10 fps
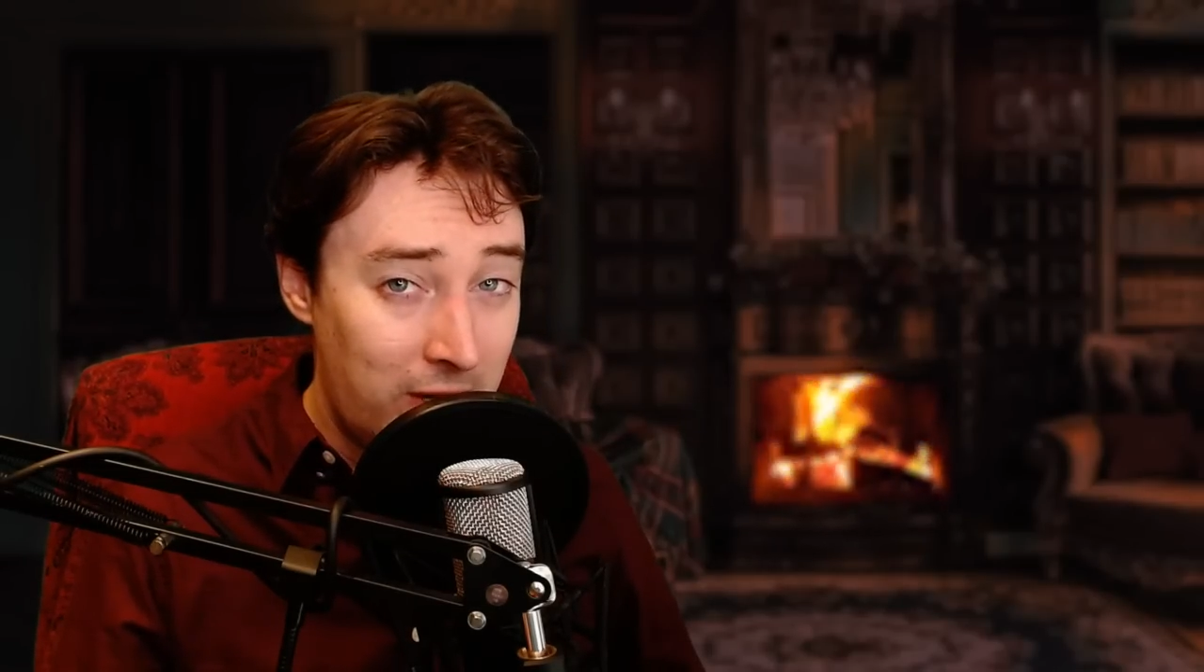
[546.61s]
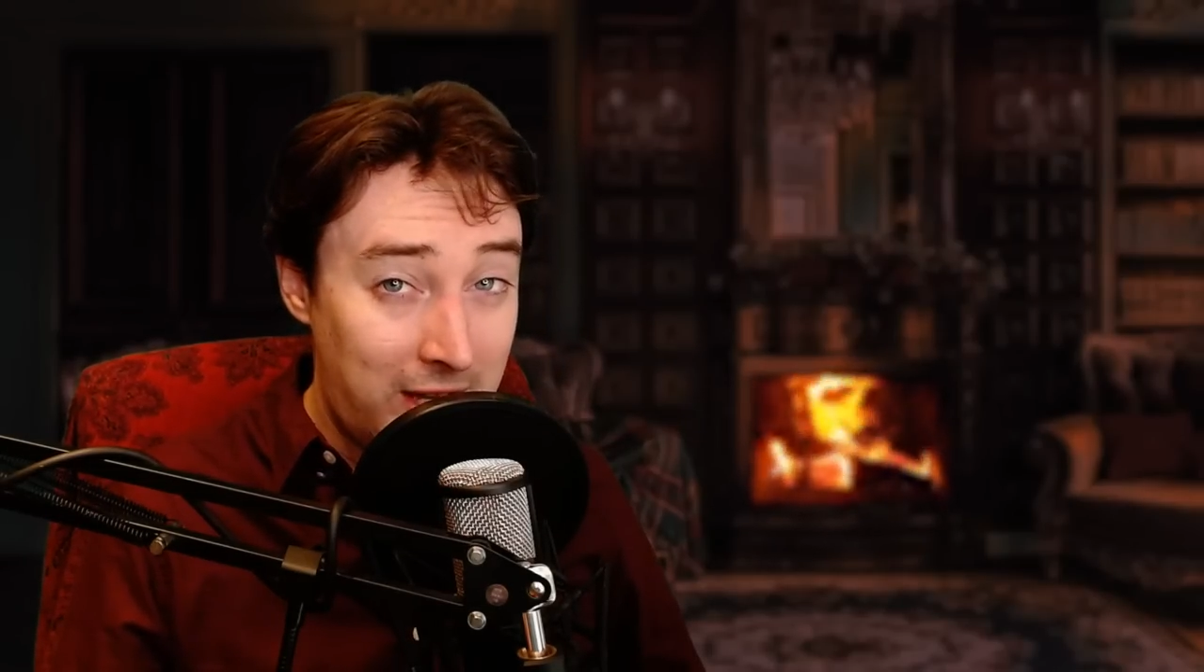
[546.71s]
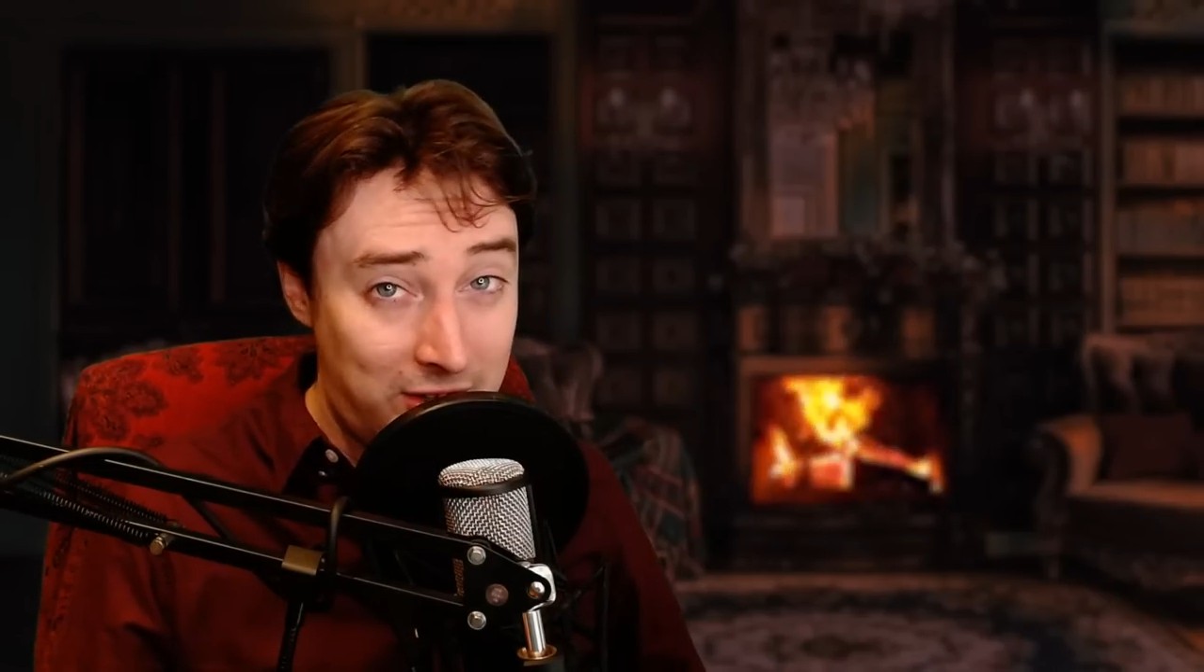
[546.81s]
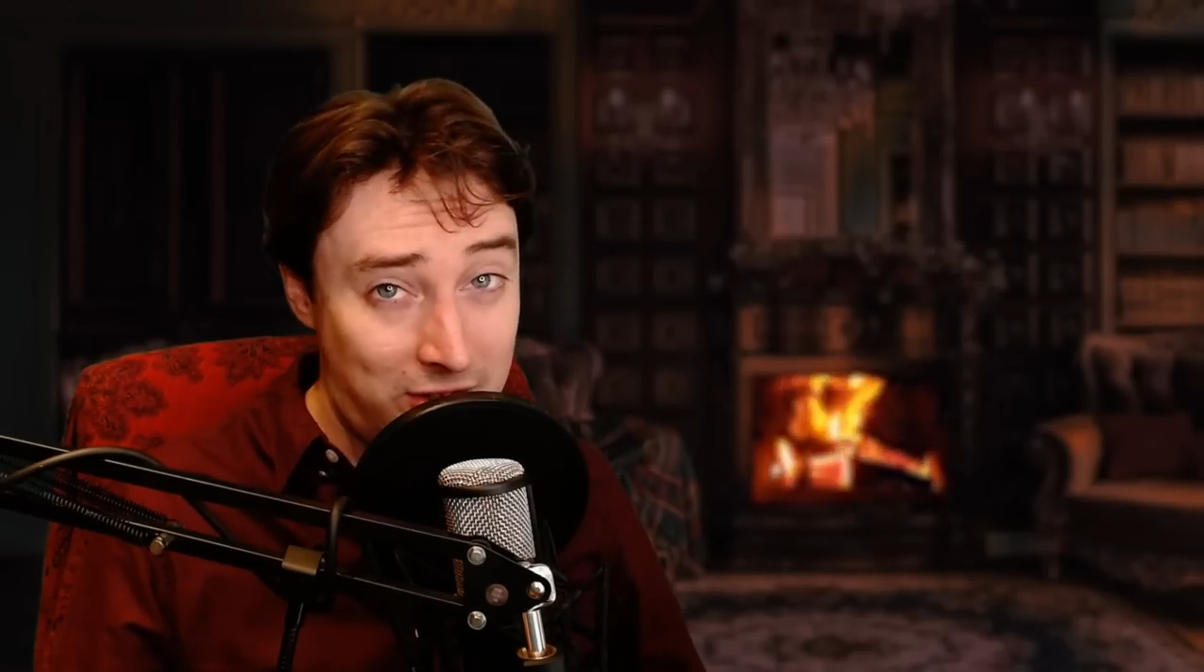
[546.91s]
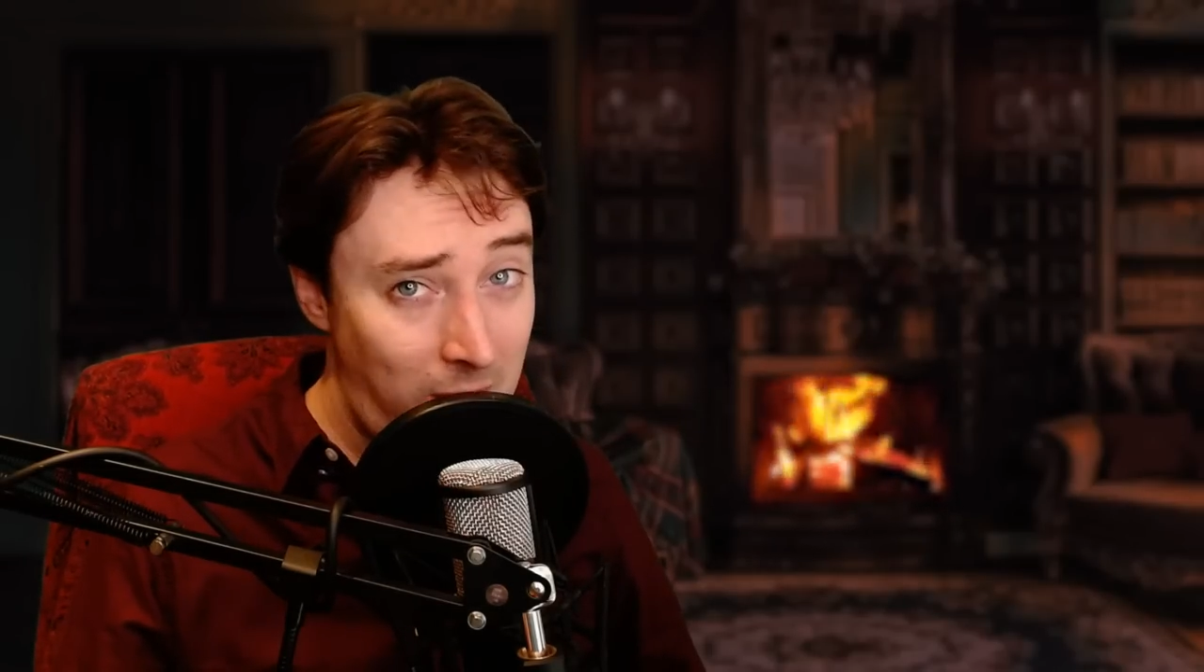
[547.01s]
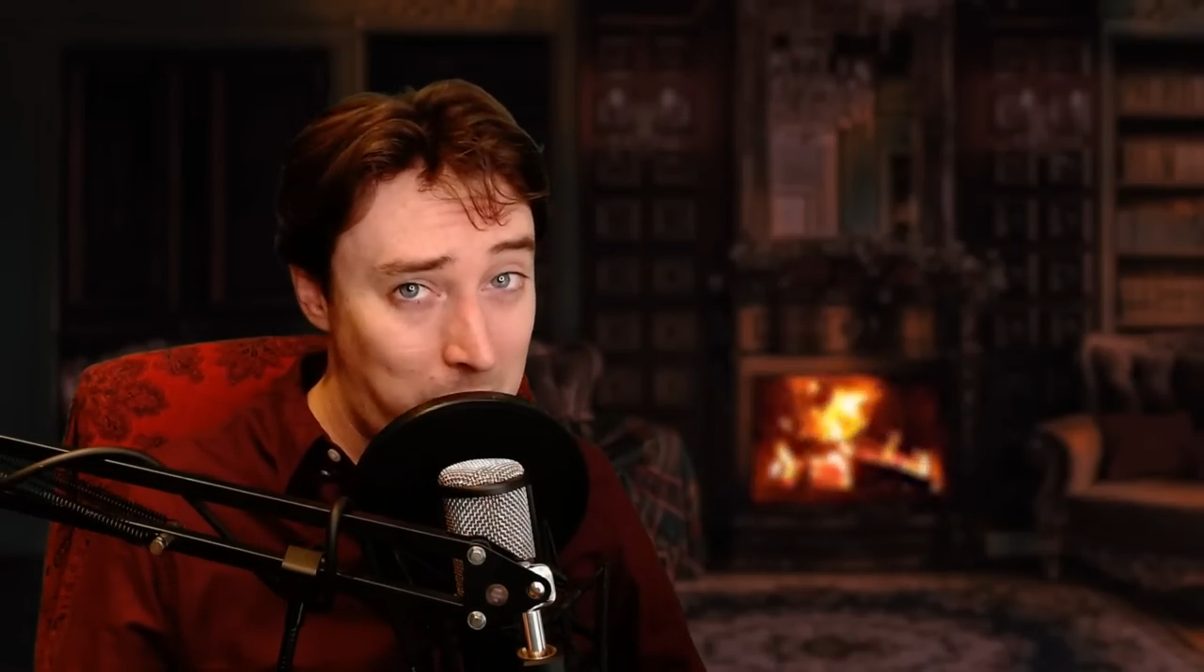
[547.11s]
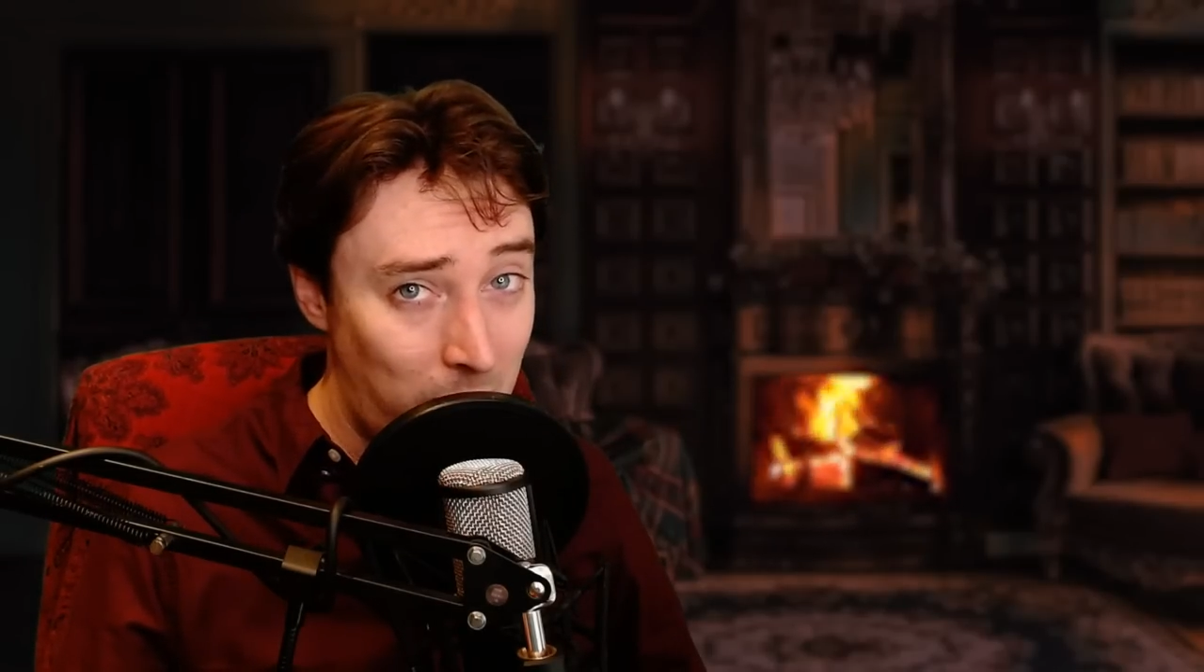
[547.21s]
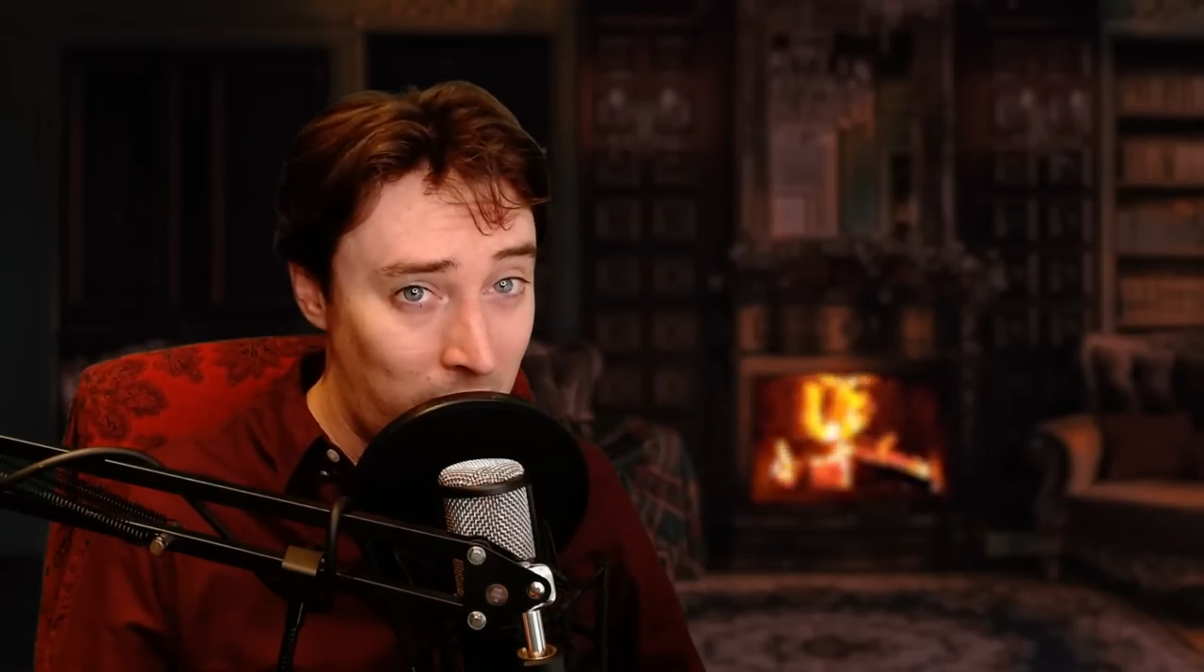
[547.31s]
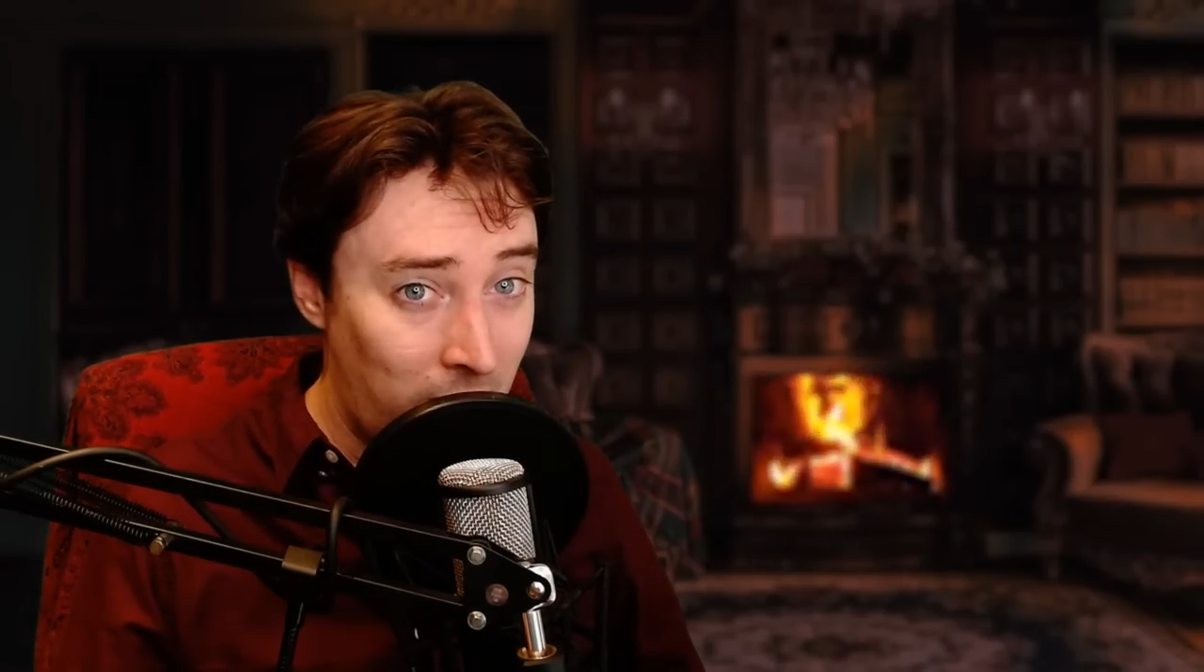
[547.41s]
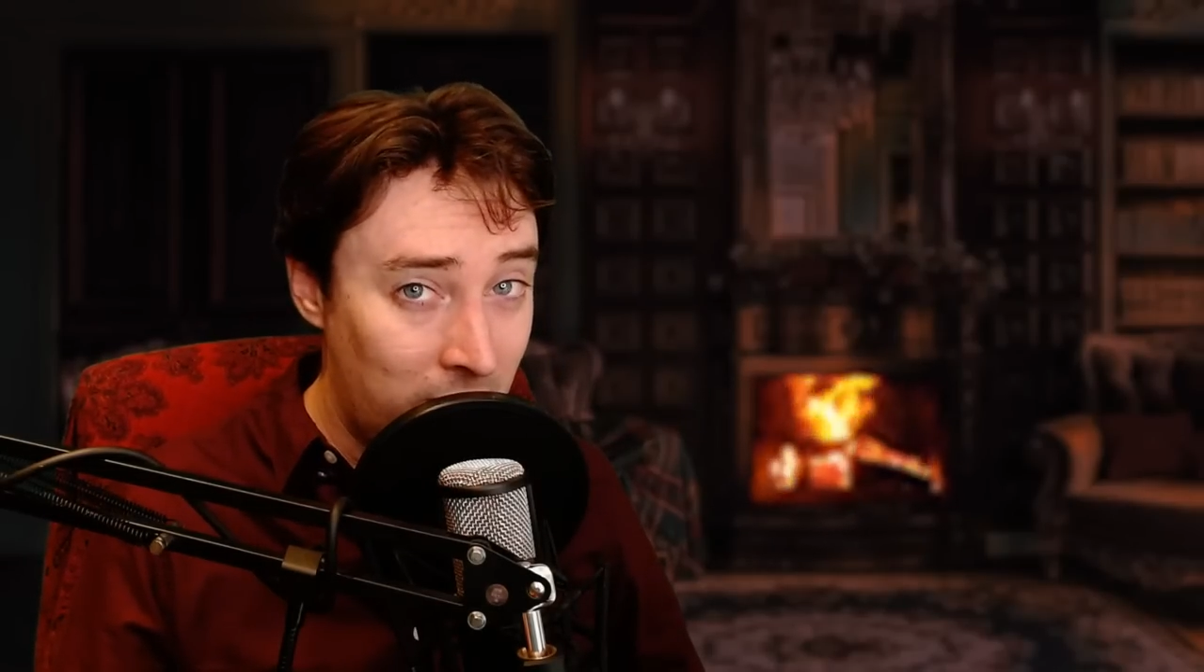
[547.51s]

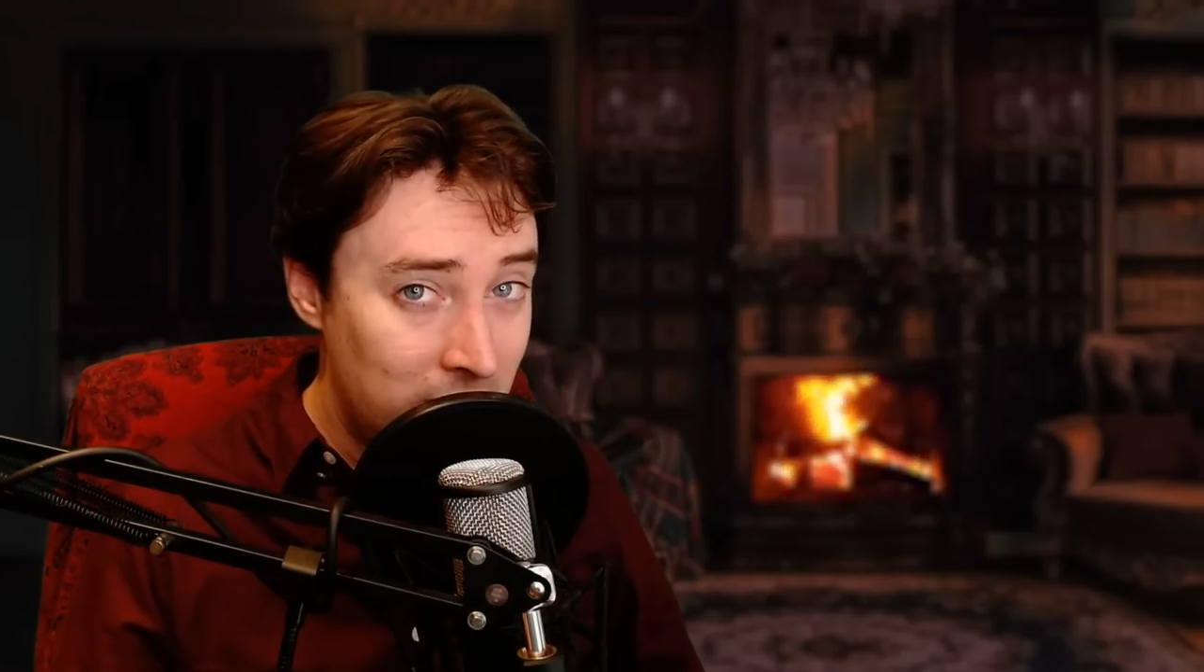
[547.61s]
example,